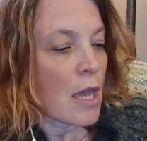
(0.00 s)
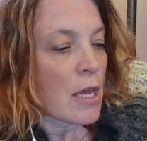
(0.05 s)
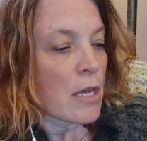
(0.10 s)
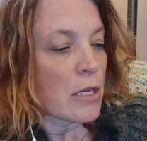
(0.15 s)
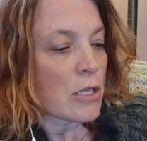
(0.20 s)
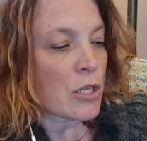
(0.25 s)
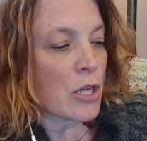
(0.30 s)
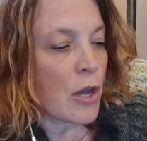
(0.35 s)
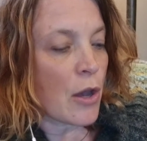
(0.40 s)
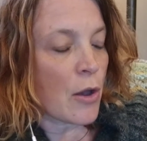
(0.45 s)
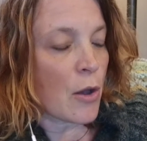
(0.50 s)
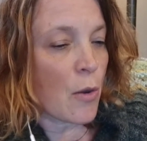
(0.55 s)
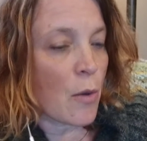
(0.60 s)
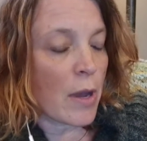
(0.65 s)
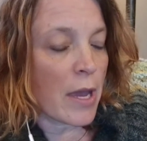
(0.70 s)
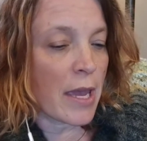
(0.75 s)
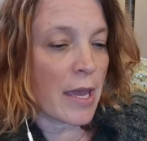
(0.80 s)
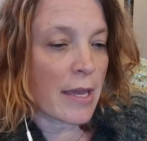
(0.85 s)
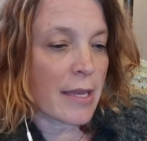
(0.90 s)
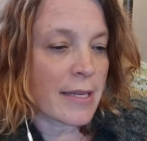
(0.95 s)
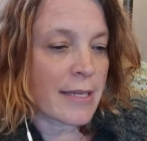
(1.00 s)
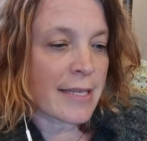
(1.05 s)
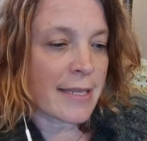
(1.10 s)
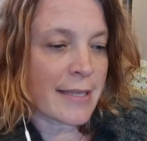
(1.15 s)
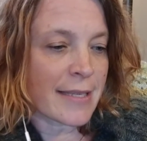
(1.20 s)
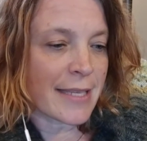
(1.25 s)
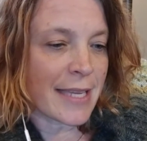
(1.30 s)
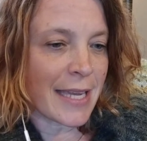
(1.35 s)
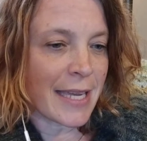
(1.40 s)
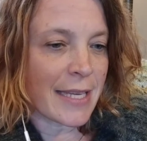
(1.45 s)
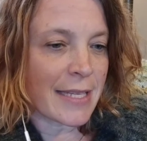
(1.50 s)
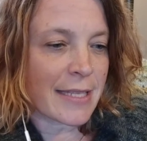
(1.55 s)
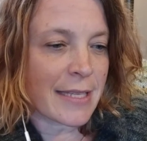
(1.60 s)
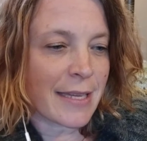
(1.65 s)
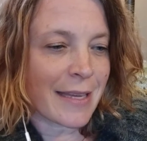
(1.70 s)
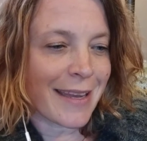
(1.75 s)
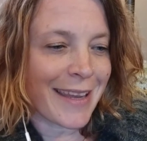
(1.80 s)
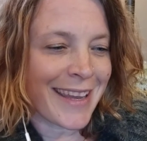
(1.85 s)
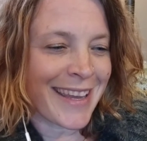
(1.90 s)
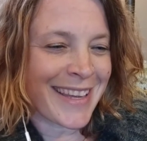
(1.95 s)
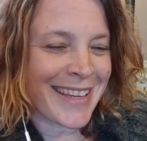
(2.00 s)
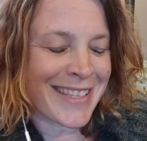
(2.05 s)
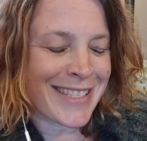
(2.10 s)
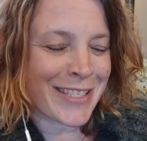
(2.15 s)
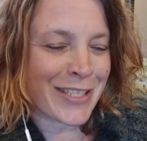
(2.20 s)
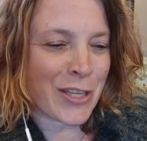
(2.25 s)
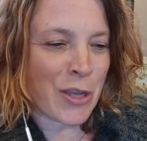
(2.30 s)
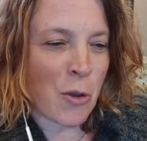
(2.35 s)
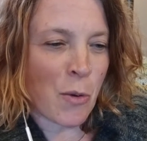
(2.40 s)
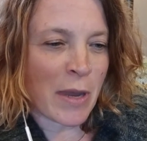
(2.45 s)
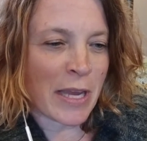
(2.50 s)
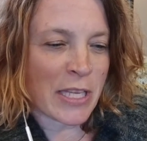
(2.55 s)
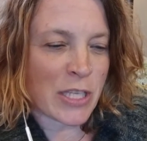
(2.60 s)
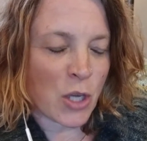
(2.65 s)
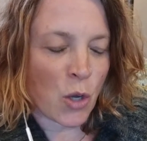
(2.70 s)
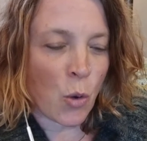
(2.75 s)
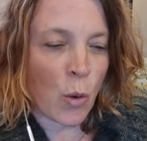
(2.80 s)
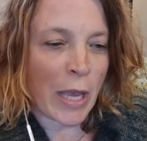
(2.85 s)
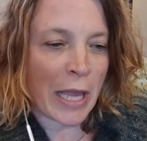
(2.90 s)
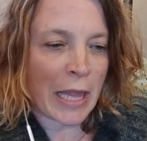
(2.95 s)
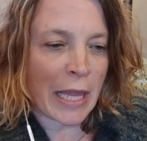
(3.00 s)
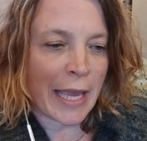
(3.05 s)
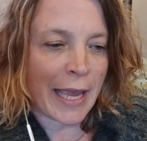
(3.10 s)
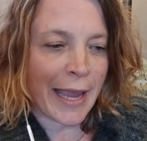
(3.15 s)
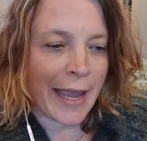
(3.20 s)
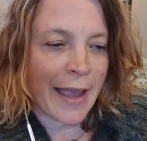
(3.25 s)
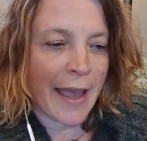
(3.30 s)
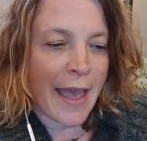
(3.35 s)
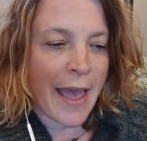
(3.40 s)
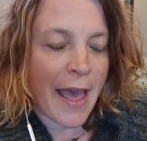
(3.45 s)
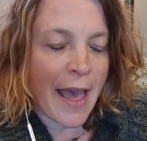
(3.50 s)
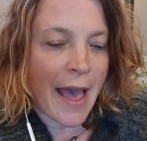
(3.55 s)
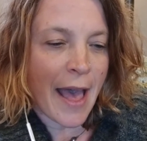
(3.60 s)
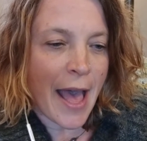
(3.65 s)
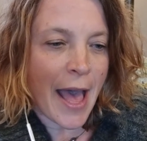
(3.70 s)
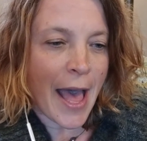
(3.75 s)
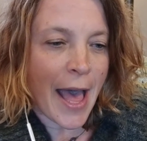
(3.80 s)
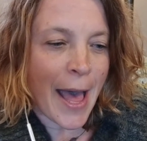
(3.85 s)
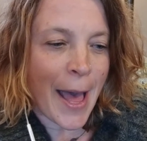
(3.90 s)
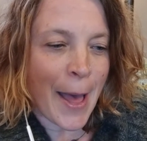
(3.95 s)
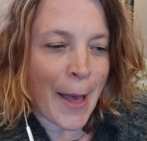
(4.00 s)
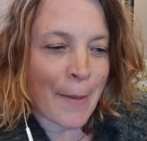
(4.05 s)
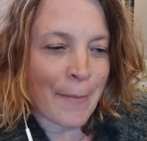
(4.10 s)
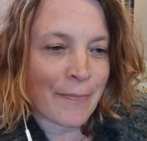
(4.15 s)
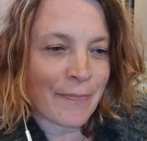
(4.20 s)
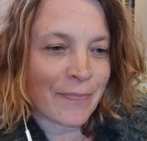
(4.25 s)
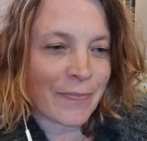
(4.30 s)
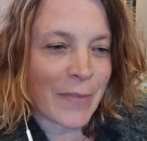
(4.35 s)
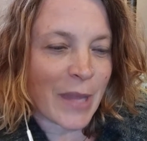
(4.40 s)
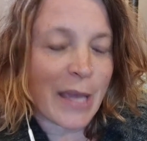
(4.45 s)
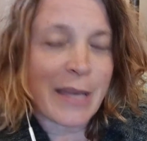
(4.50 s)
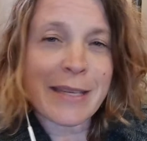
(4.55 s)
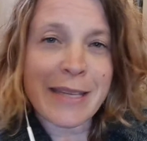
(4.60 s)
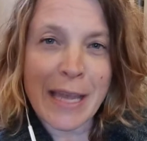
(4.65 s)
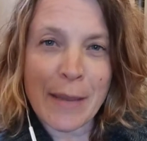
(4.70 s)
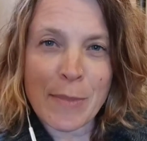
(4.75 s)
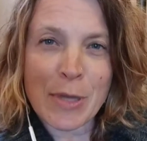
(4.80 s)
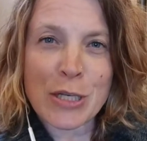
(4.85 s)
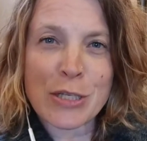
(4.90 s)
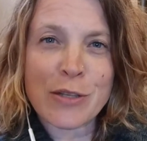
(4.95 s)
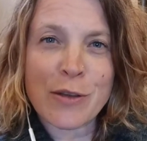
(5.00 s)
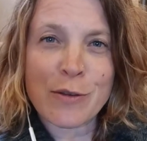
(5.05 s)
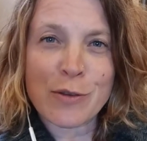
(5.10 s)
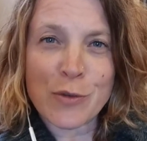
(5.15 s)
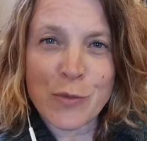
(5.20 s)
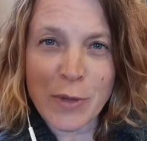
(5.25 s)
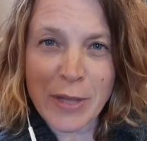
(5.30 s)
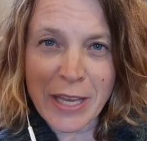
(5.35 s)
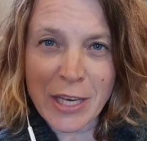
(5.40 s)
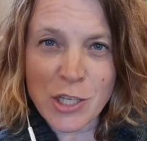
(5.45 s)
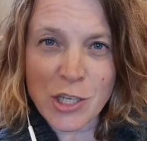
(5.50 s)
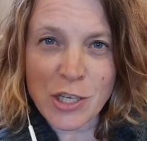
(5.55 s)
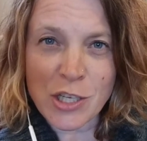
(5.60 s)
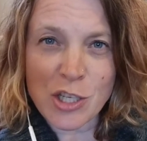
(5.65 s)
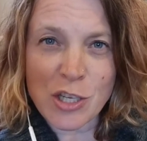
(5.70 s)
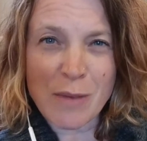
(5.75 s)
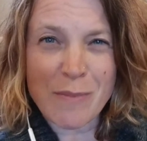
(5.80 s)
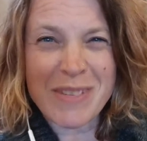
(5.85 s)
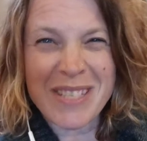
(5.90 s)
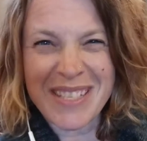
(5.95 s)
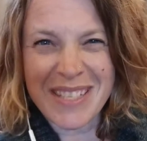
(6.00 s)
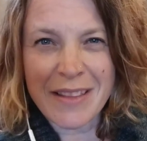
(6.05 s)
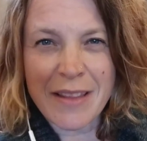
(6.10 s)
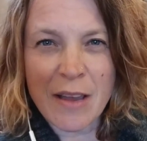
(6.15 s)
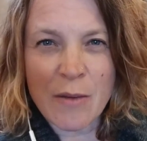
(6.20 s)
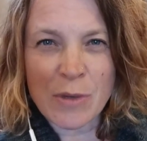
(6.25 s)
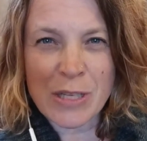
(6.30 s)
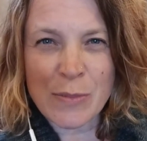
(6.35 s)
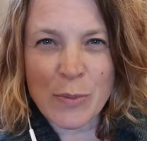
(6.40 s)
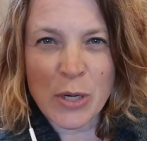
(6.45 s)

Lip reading: So deceit is going to quickly damage those relationships. That one's